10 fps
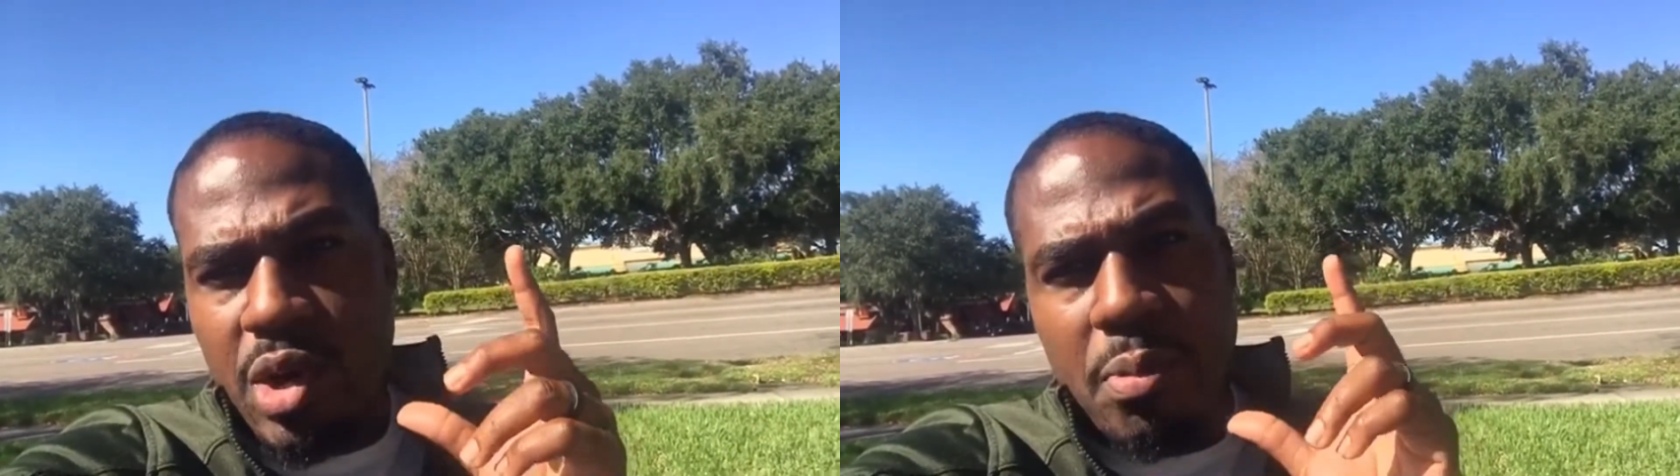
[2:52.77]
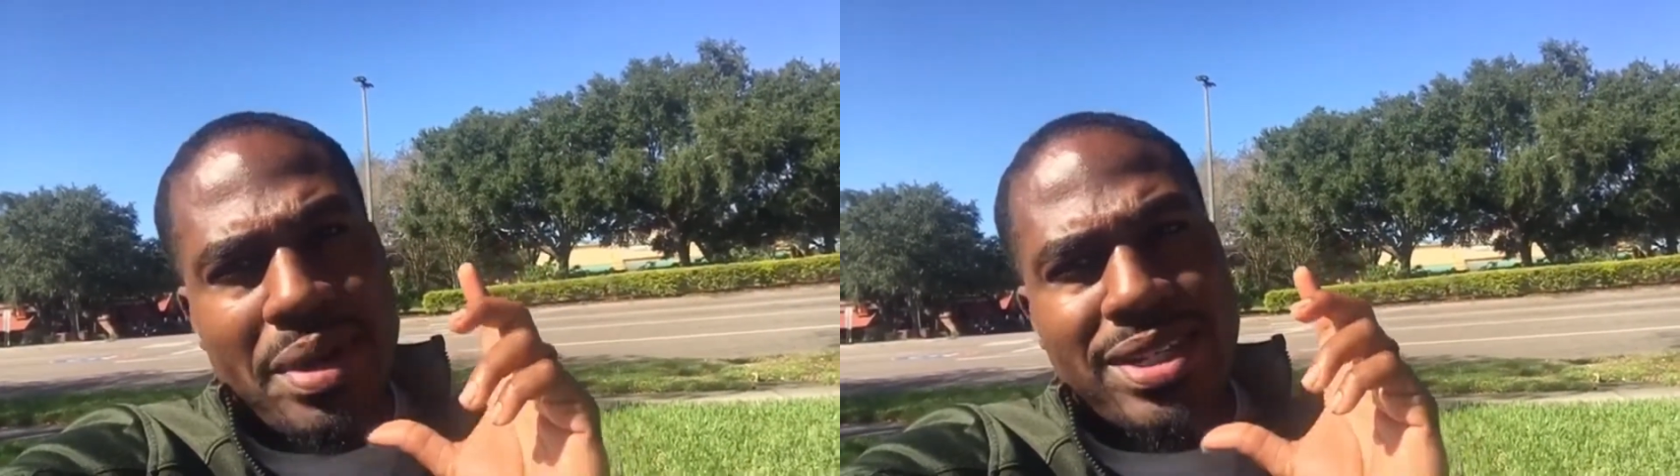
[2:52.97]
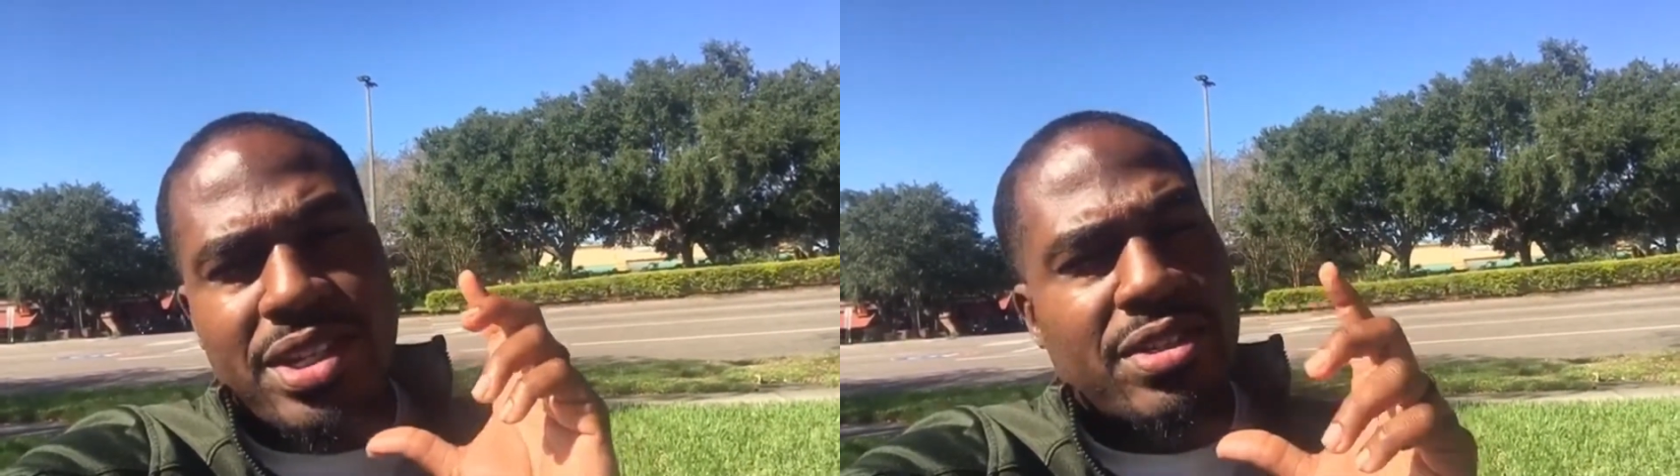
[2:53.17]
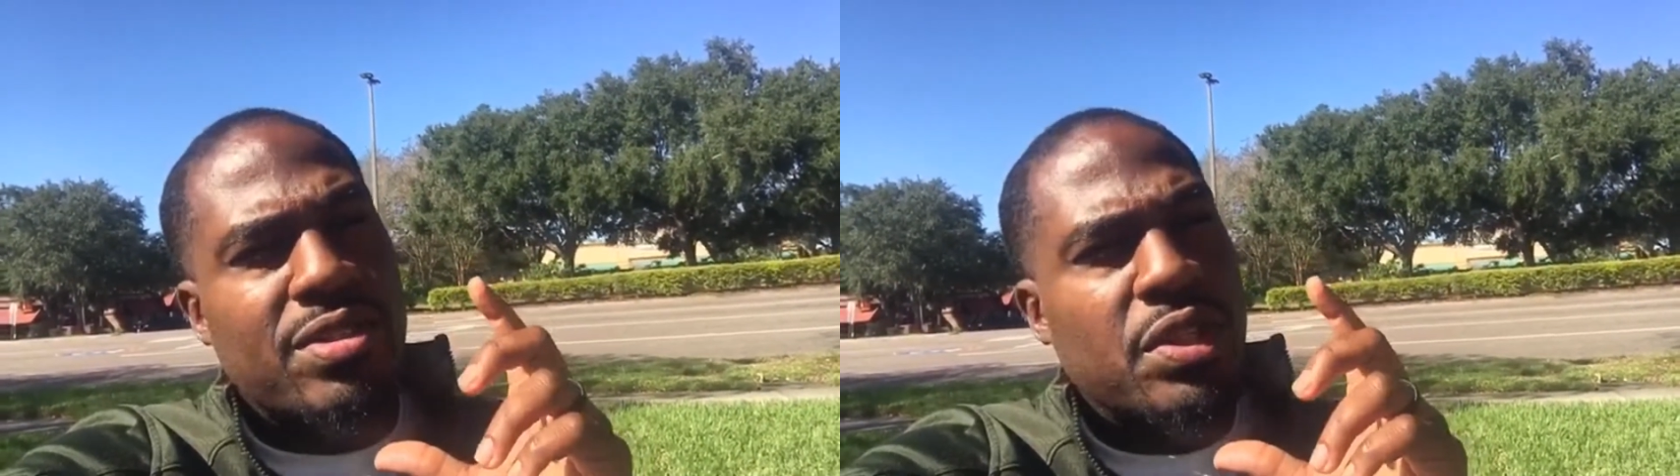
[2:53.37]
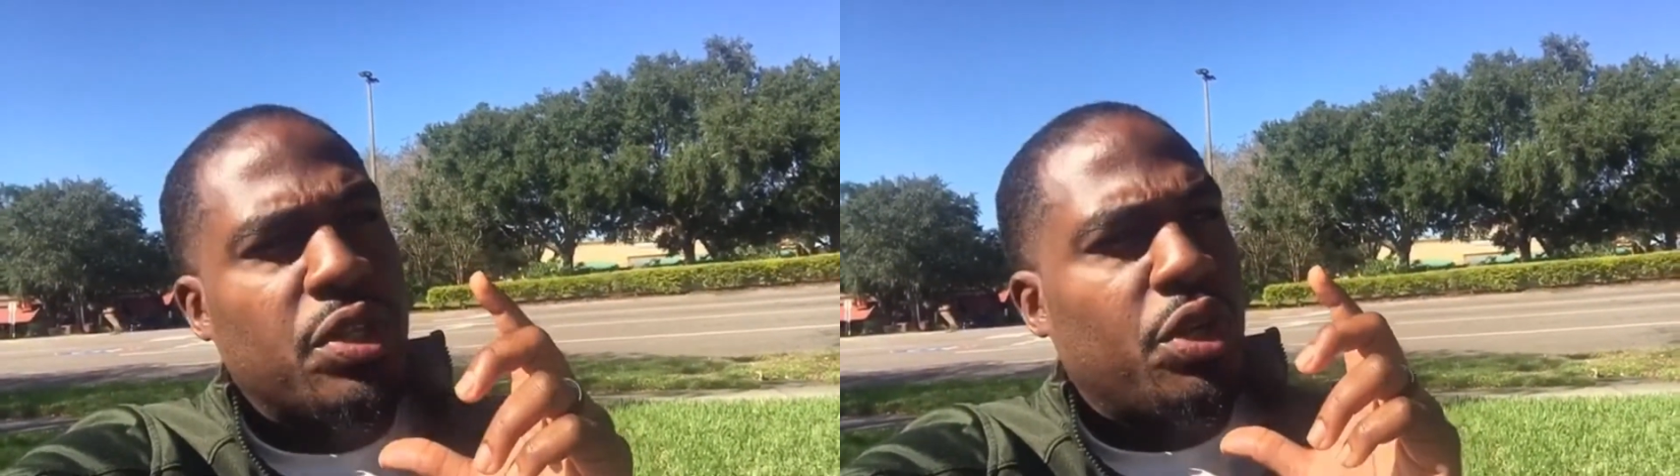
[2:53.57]
But
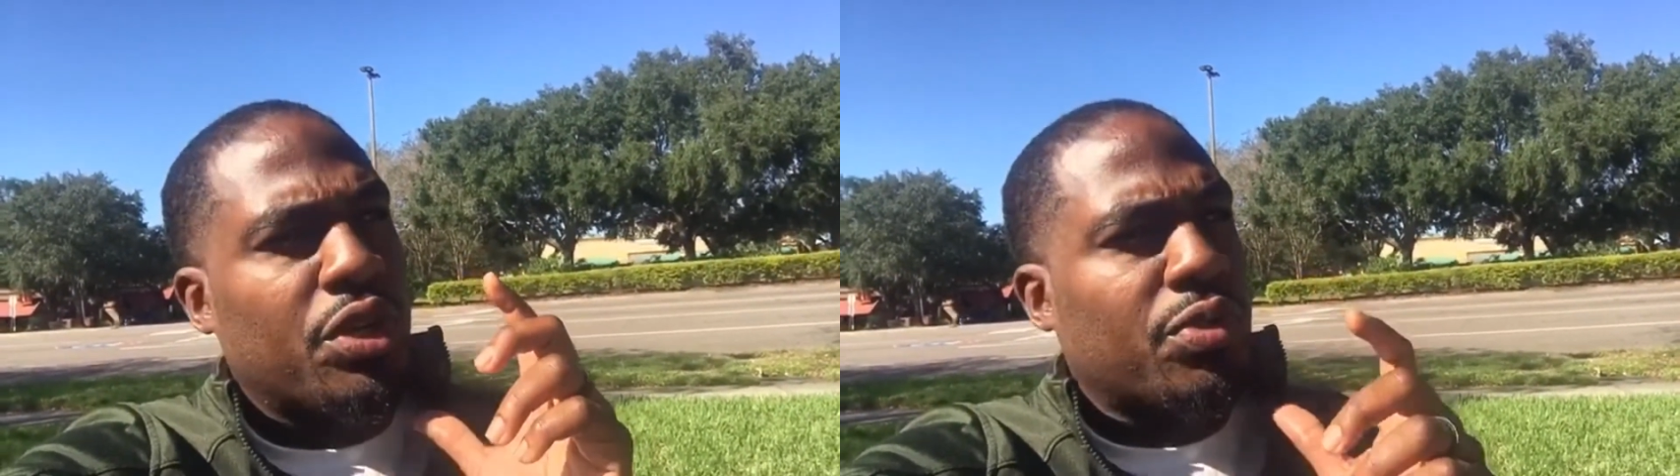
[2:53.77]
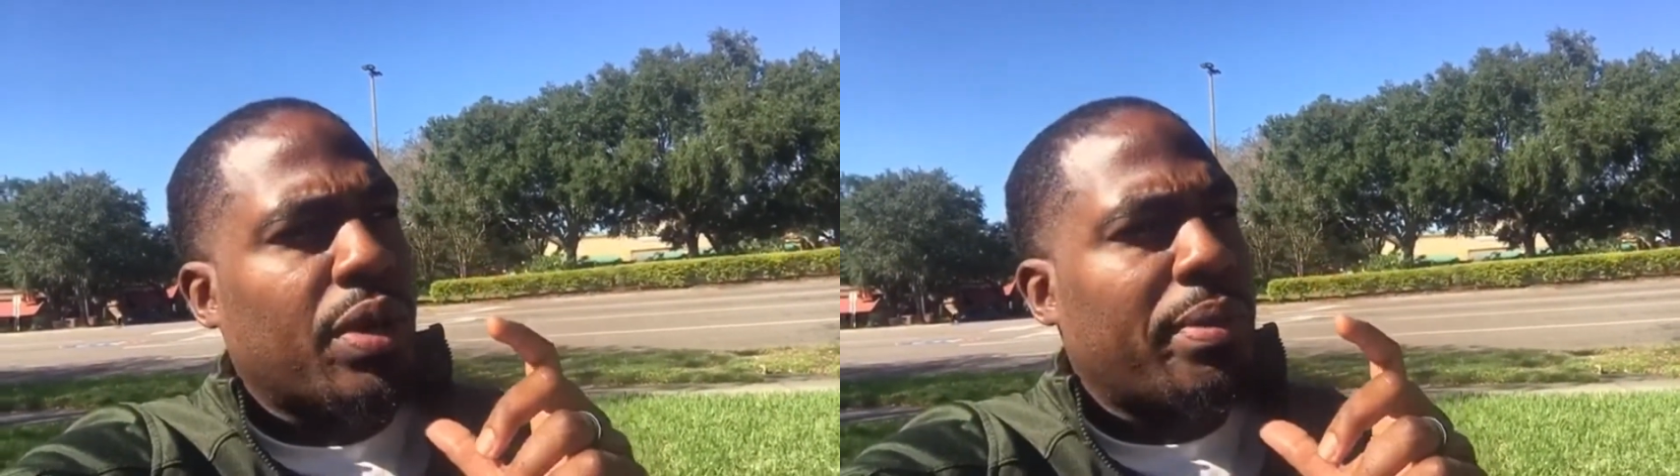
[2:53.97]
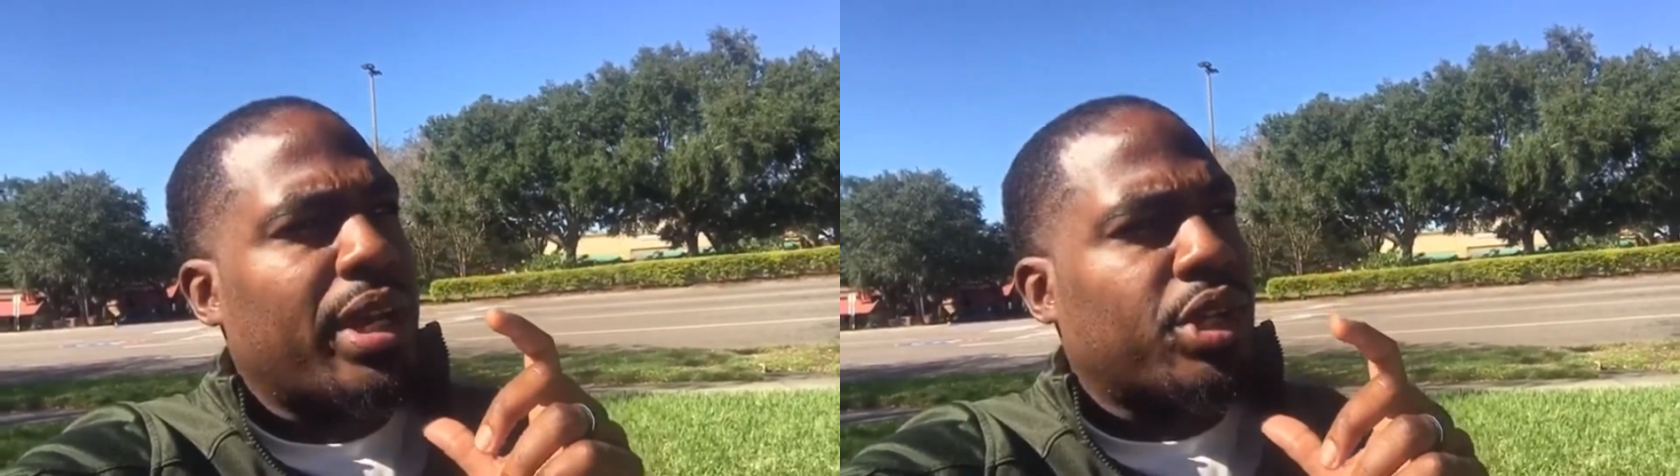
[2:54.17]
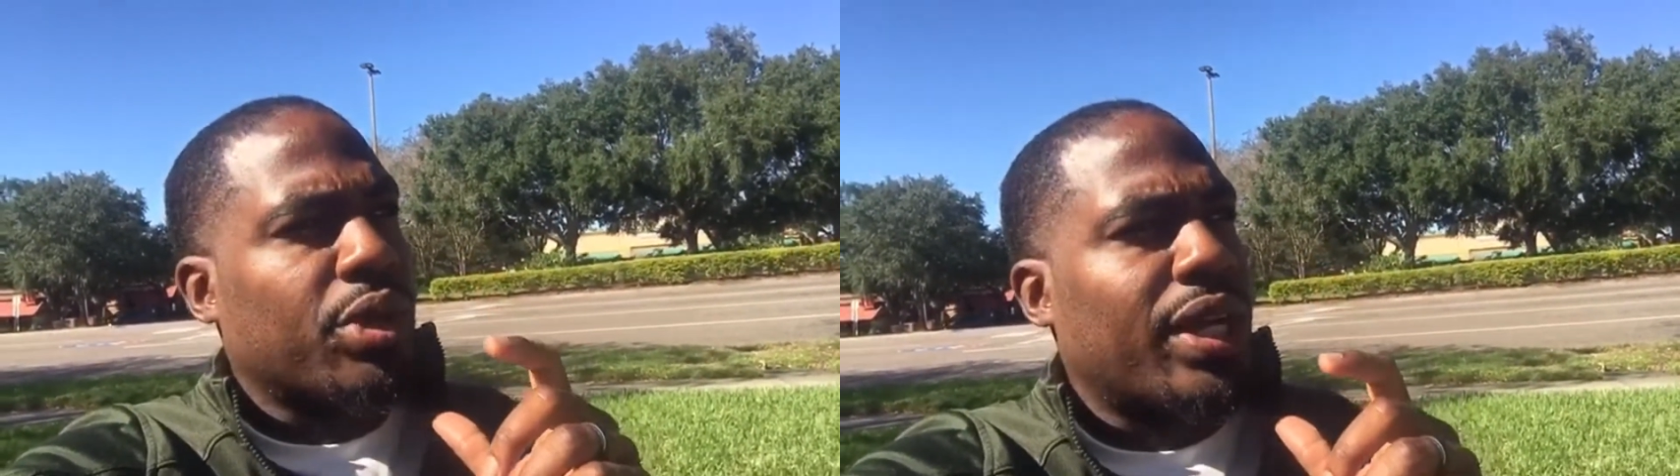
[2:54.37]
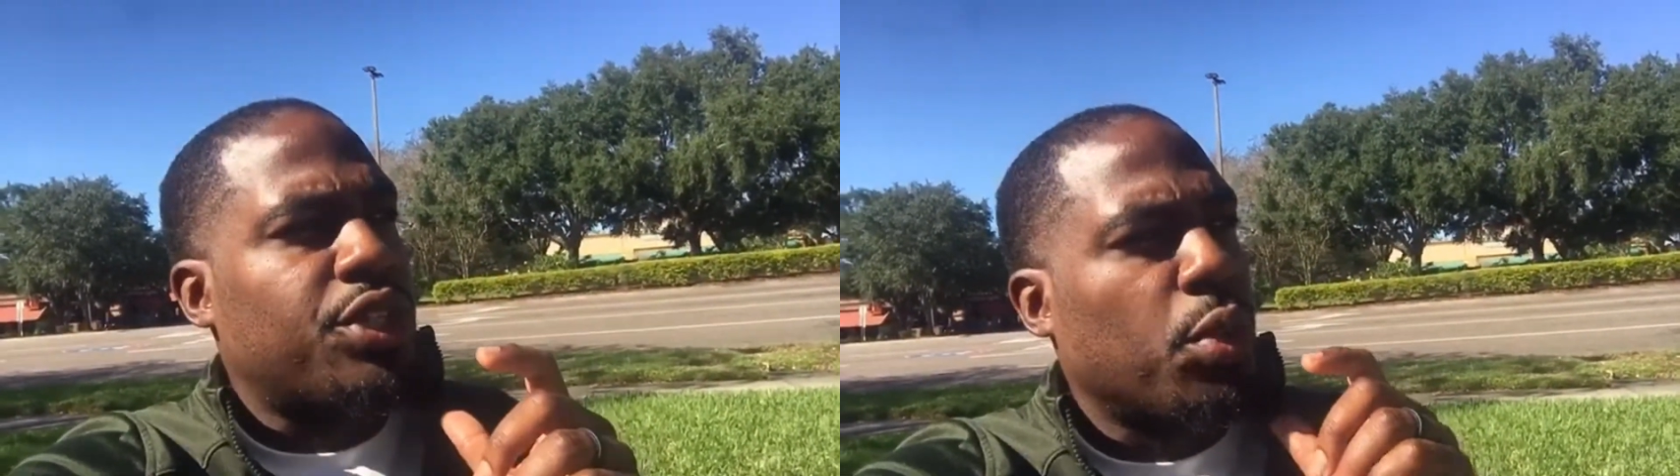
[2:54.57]
you just want to make sure
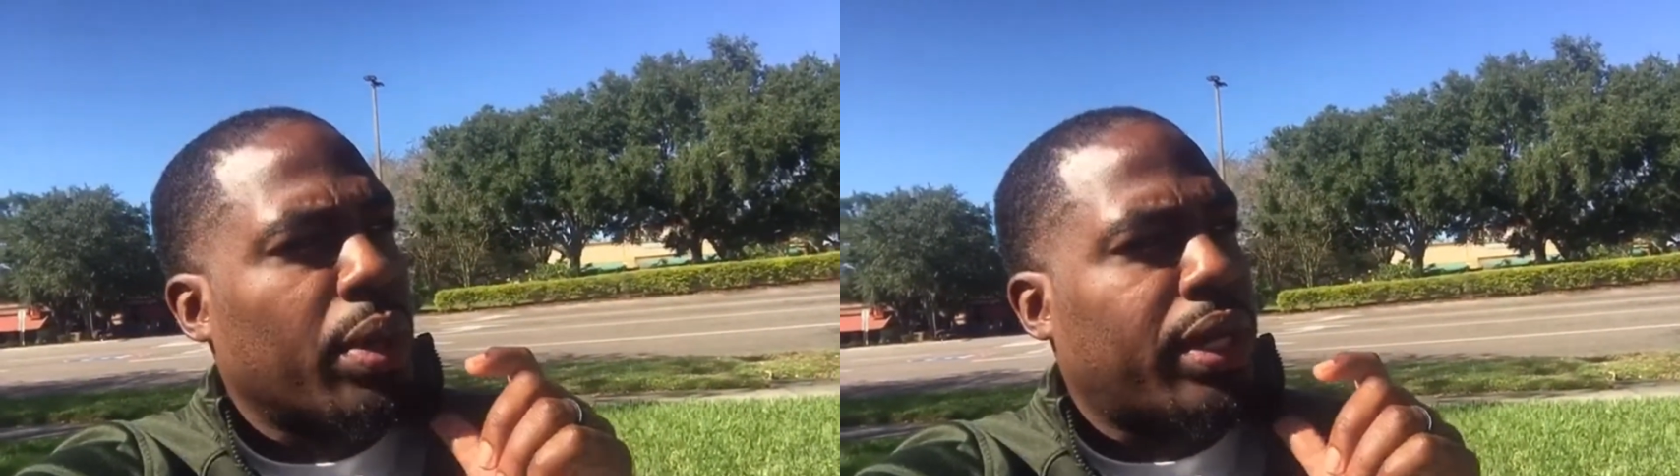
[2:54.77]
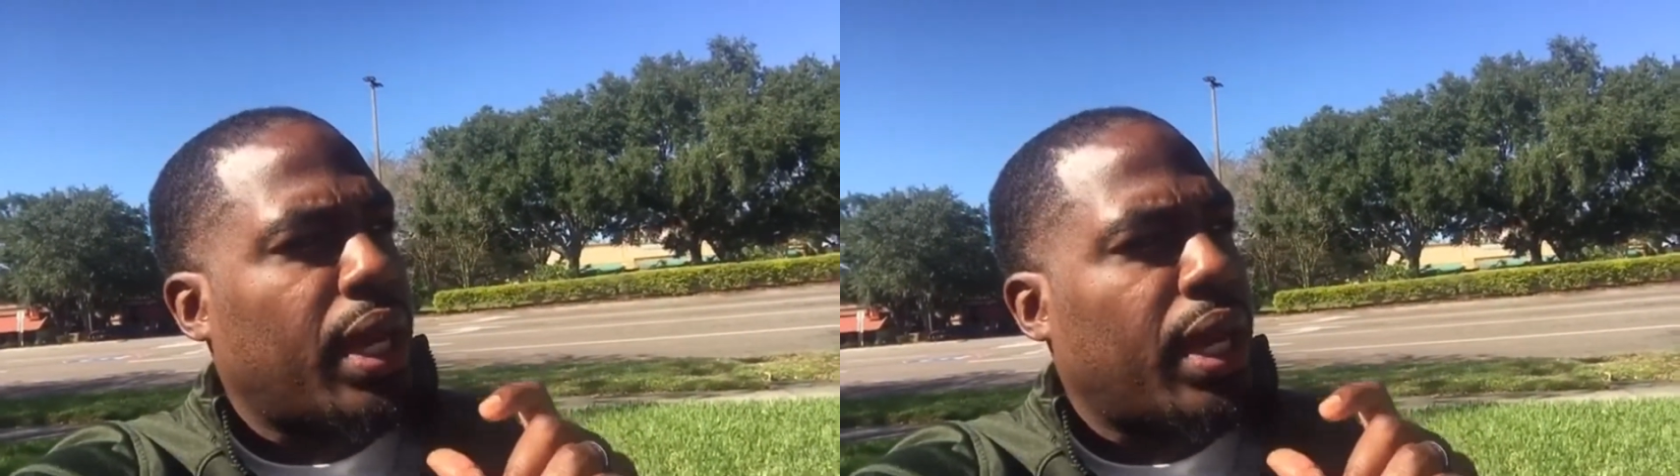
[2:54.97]
that you are